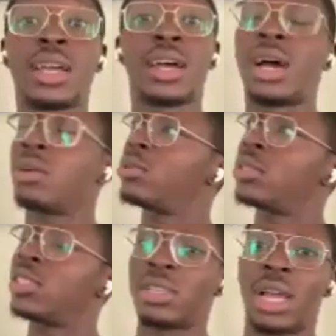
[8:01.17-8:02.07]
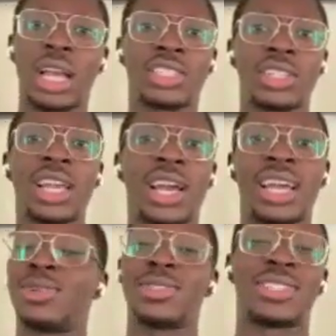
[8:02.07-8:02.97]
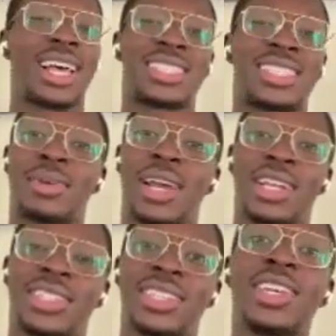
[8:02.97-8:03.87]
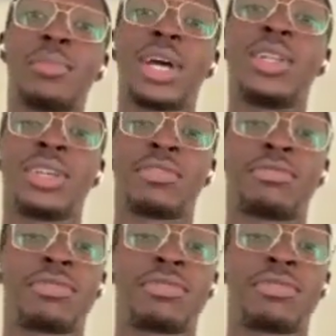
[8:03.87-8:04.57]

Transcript: yeah, is it actually? I don't know his last name actually, but I know